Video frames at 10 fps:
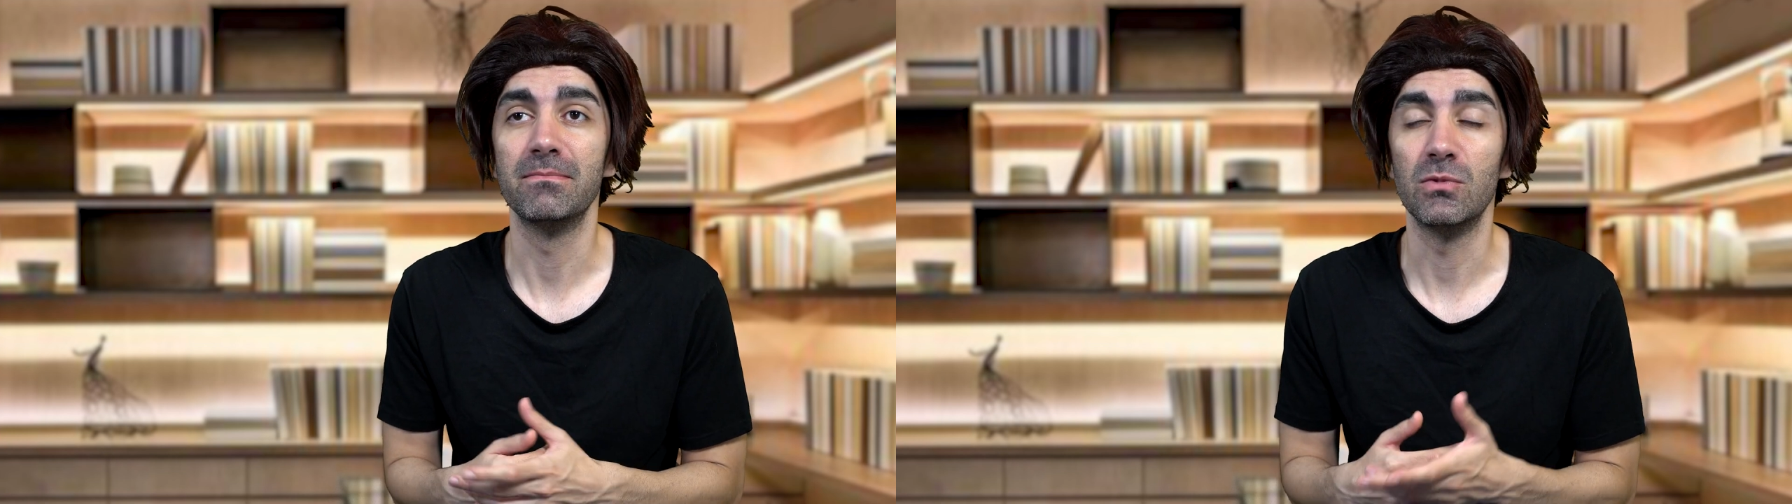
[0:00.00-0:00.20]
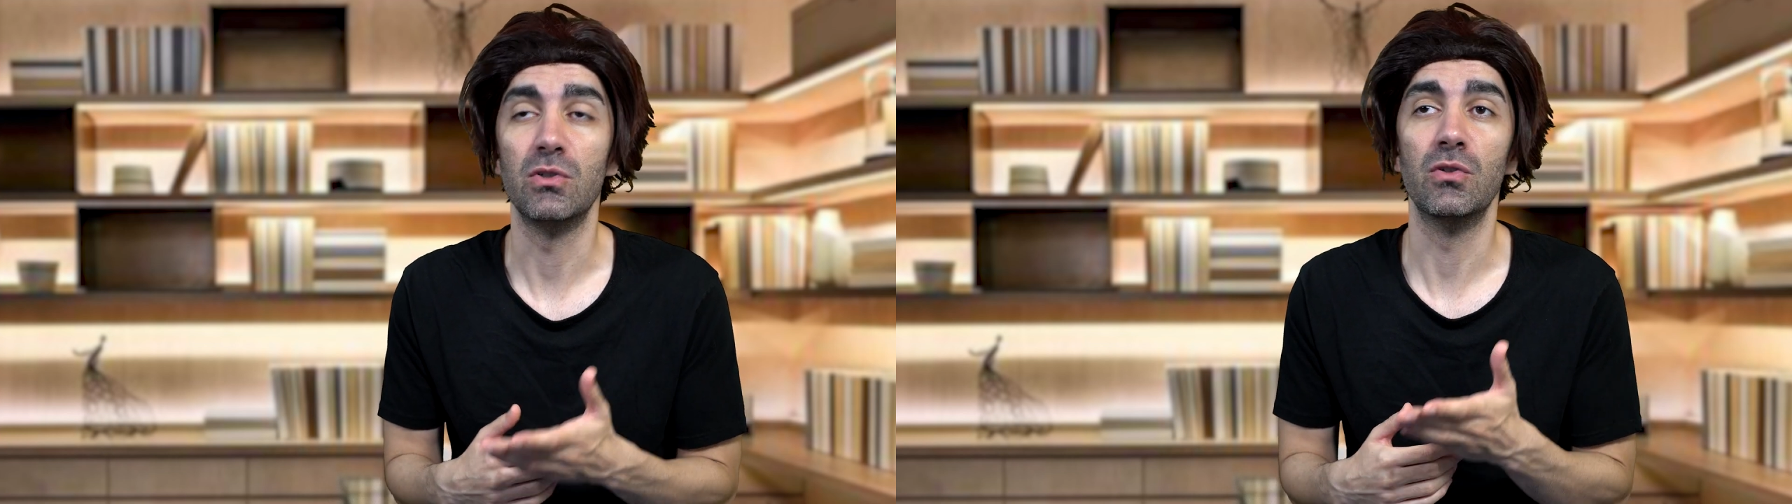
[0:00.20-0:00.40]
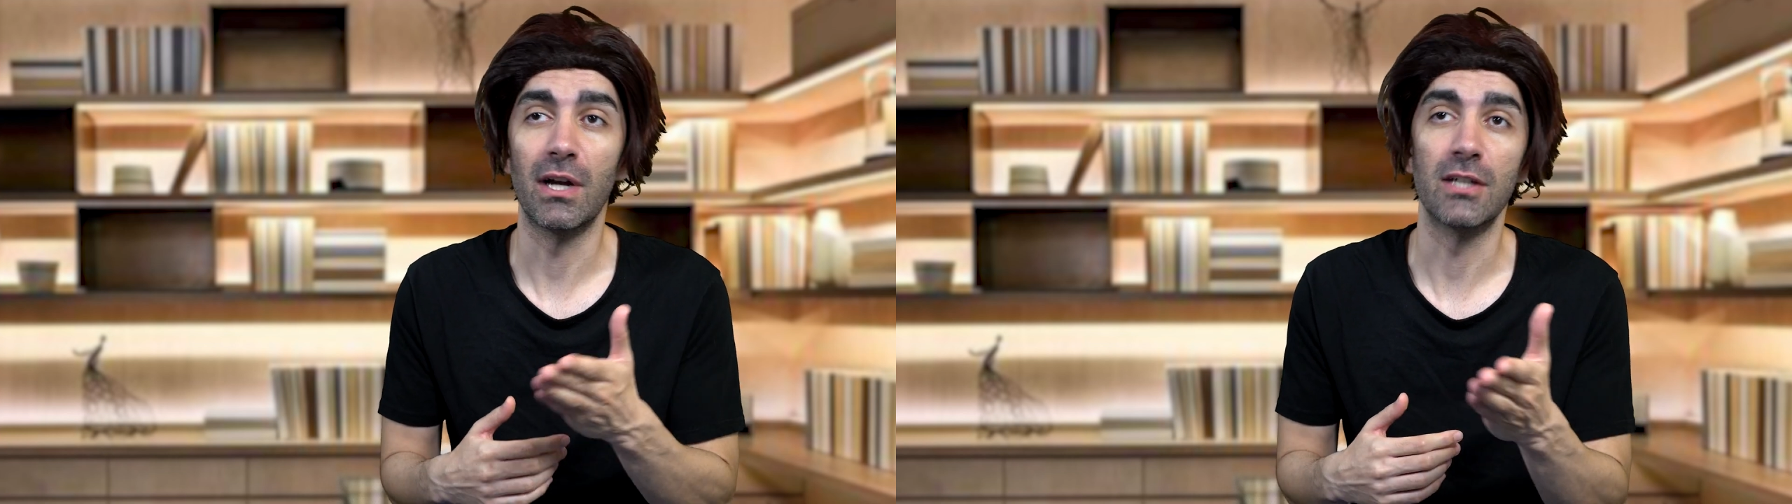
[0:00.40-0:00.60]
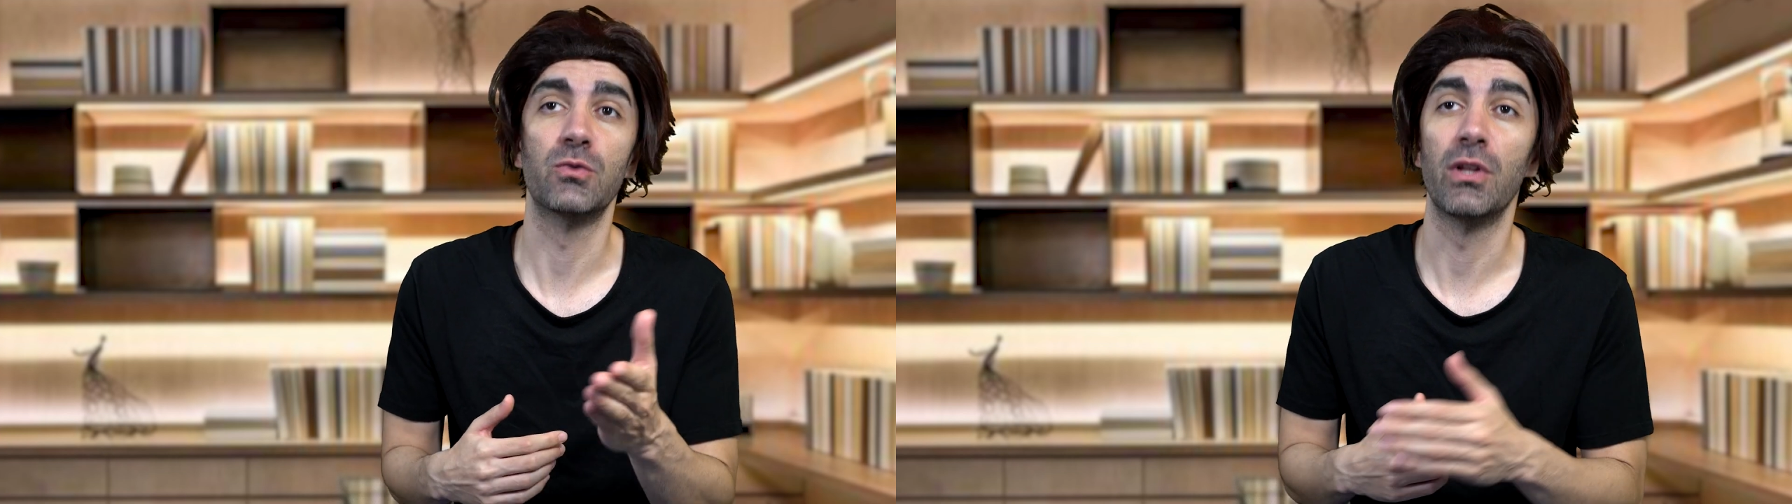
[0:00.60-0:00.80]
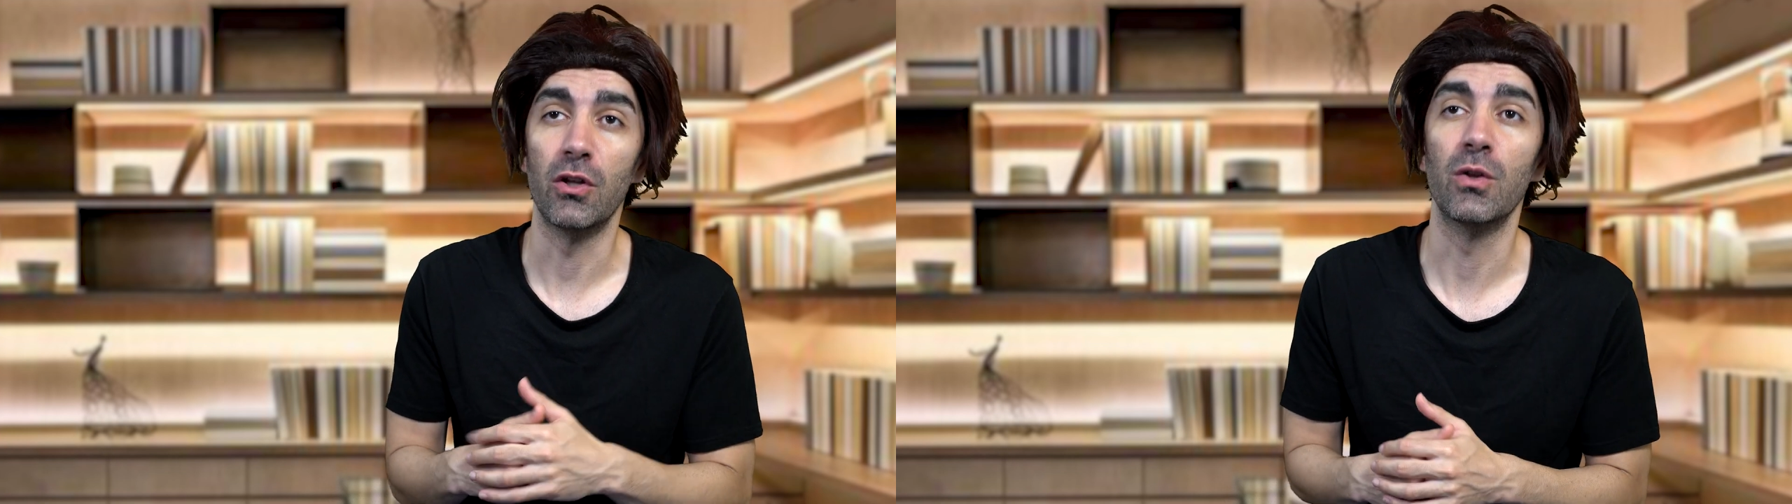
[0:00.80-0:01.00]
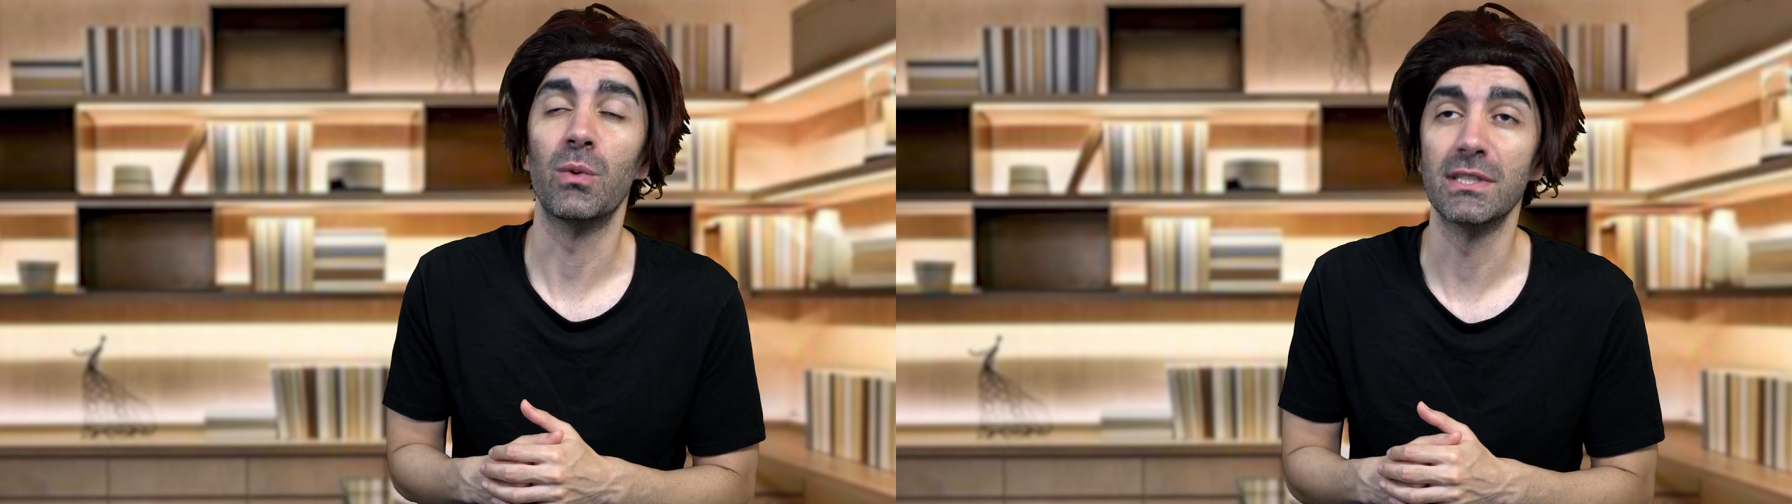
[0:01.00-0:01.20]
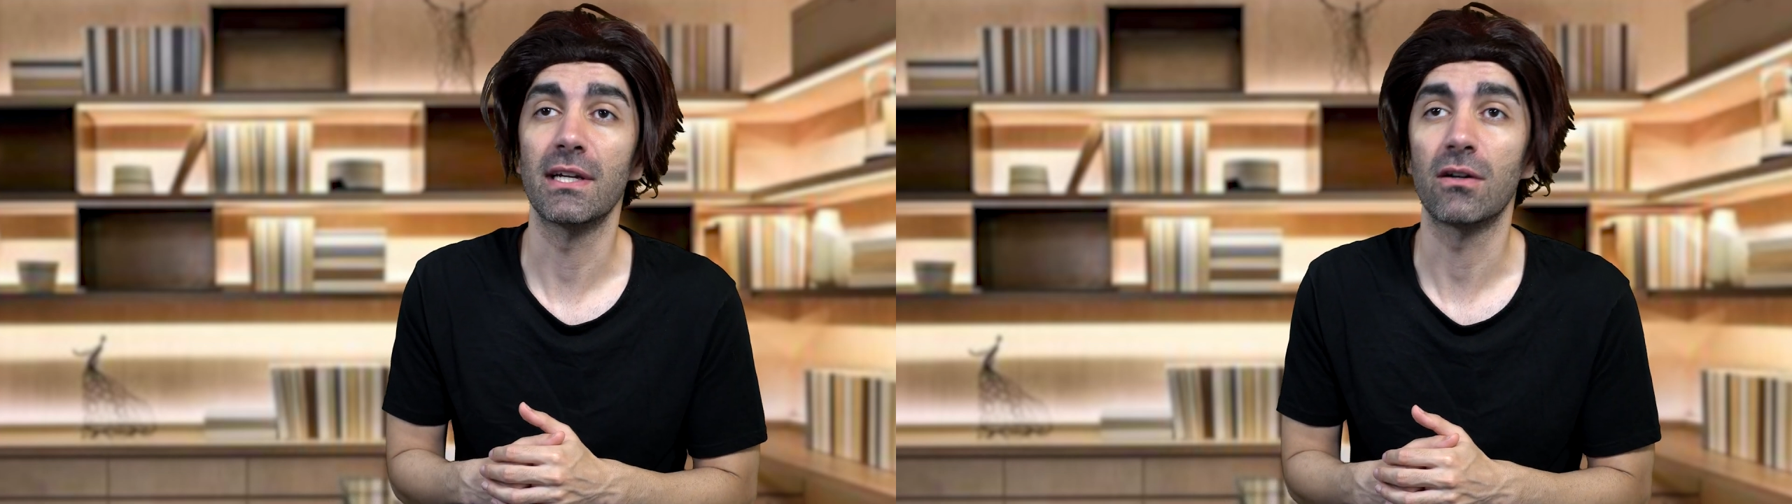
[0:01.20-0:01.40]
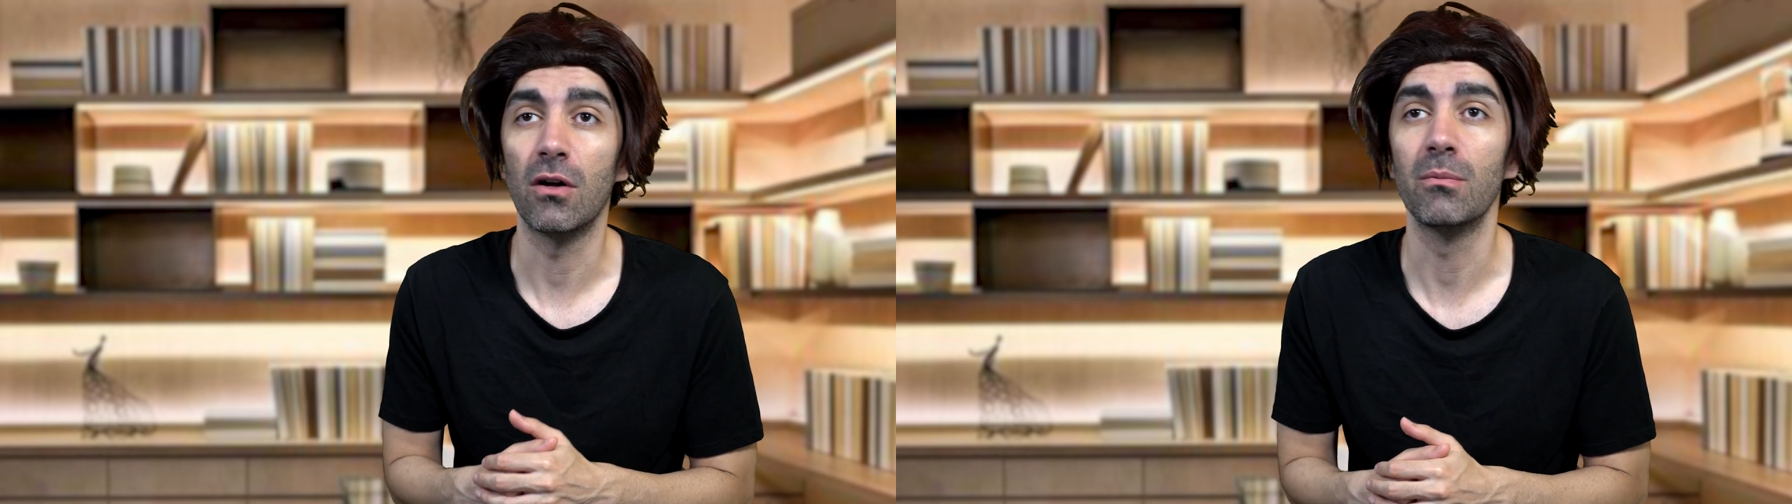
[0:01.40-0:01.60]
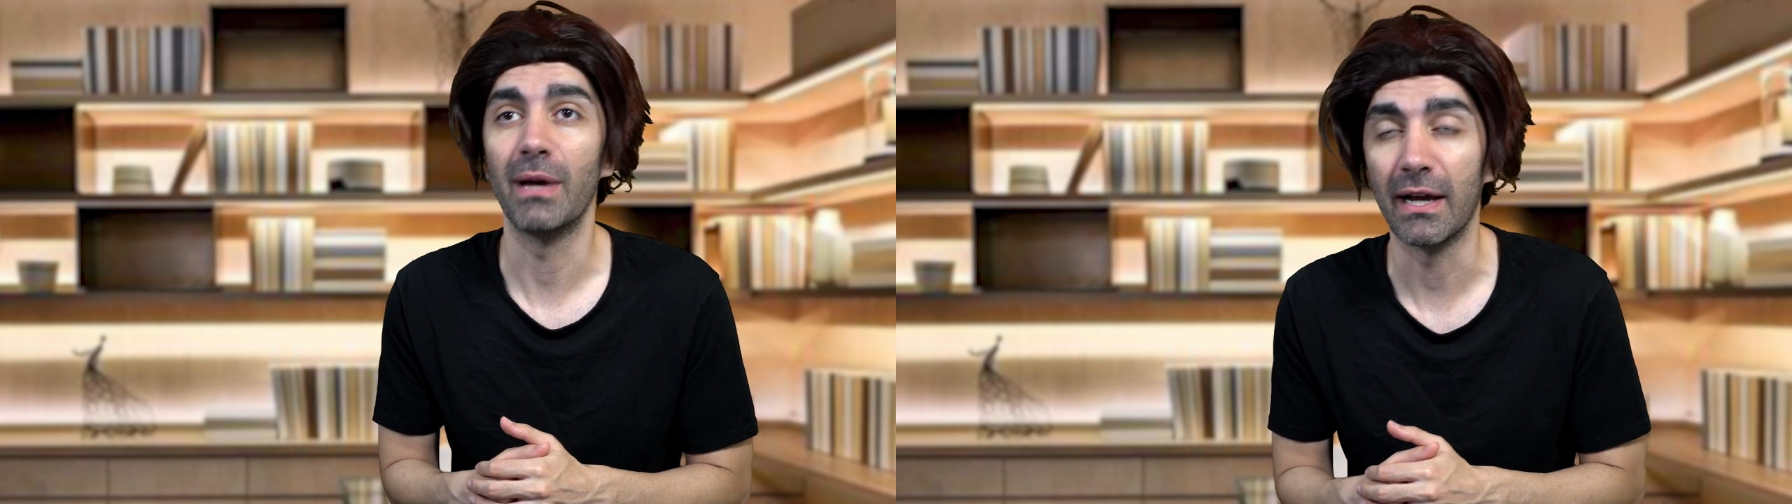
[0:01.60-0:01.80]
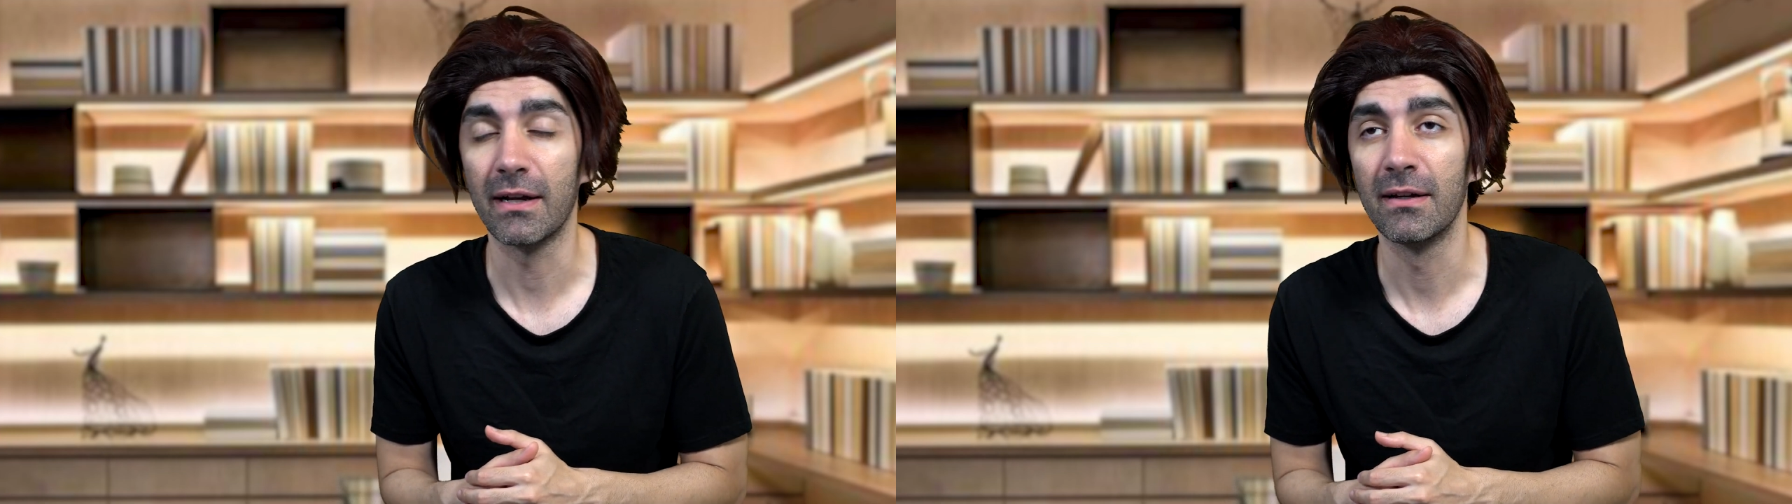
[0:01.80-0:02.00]
You guys were the only ones that called
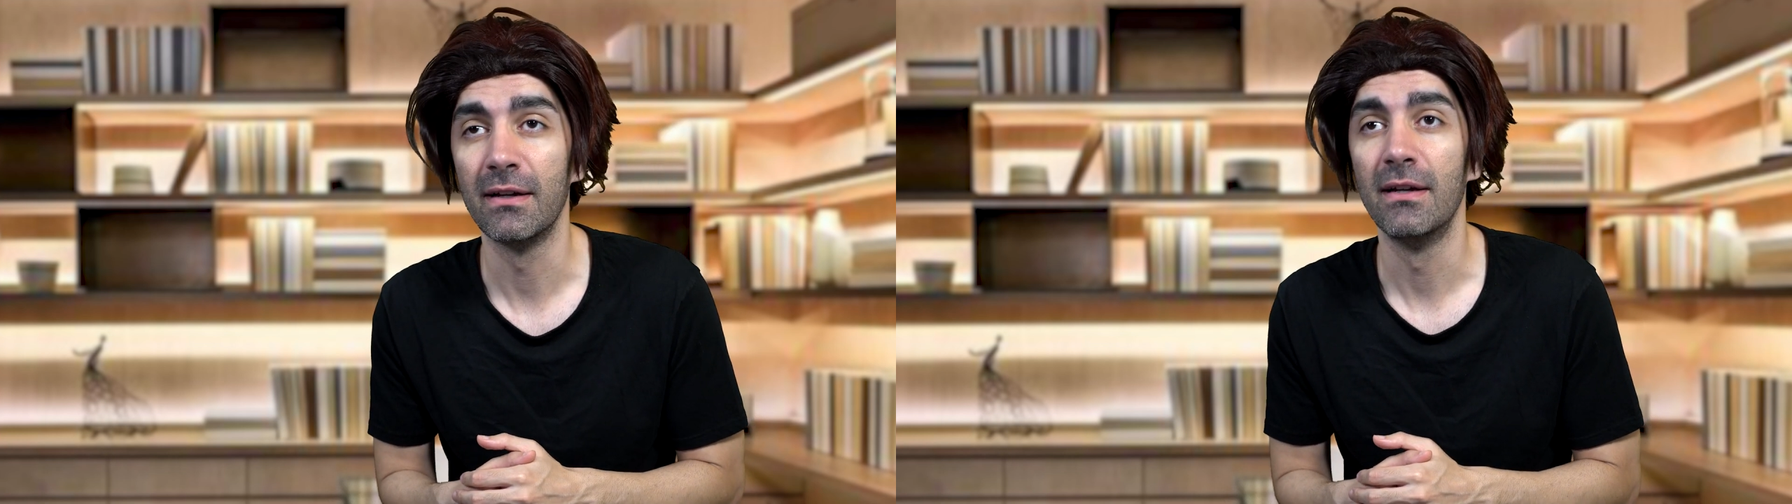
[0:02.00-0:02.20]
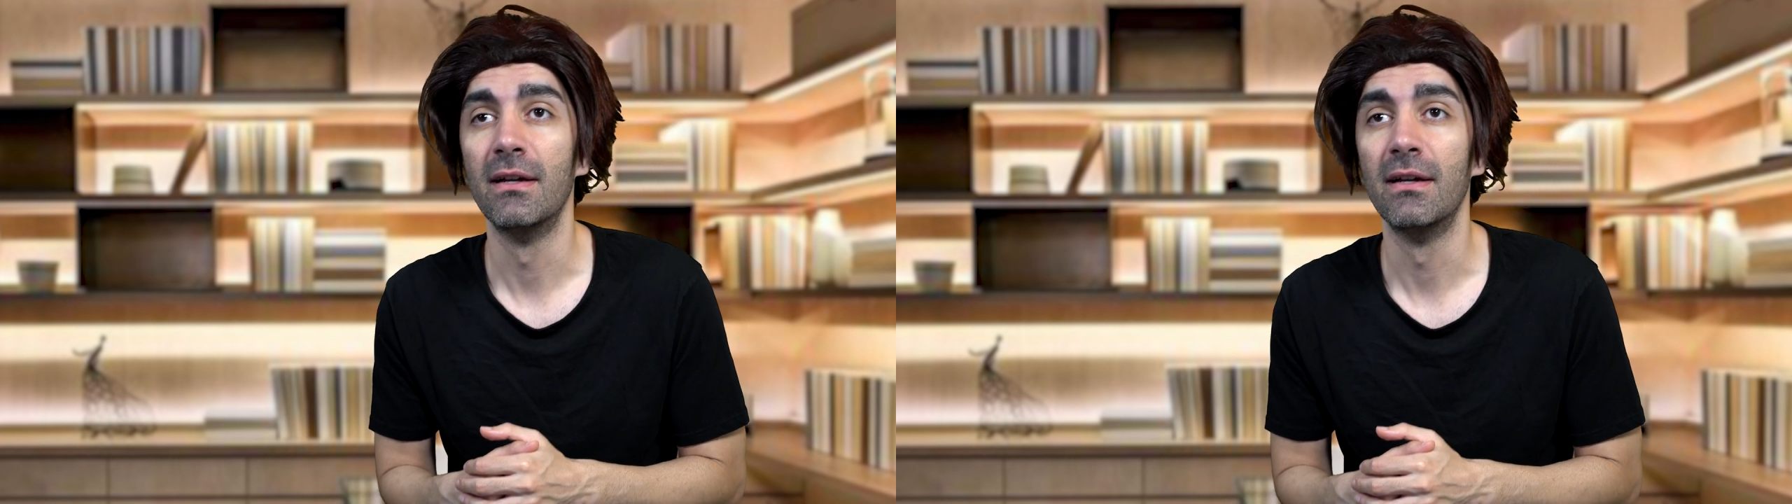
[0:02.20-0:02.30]
back.